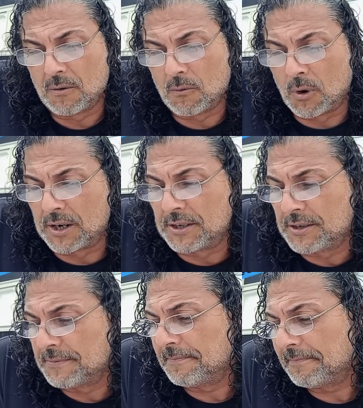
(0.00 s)

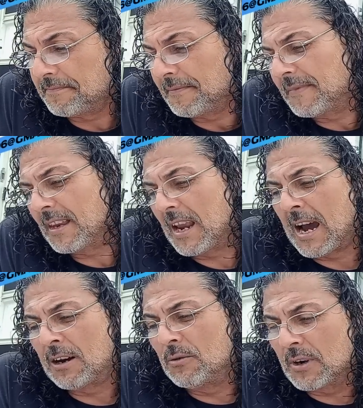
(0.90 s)
Warriors,
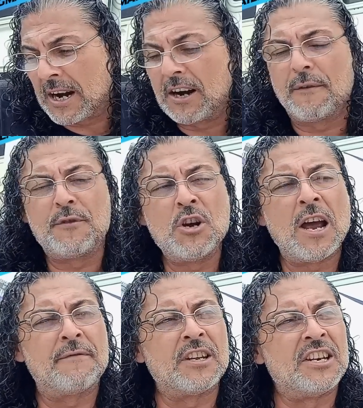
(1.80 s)
I don't care if you
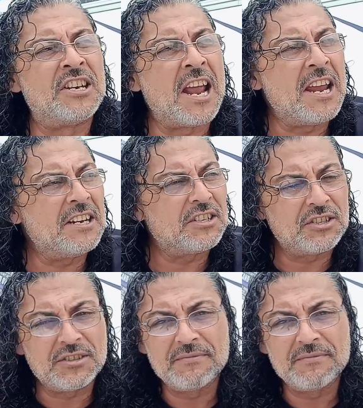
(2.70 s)
have to dance,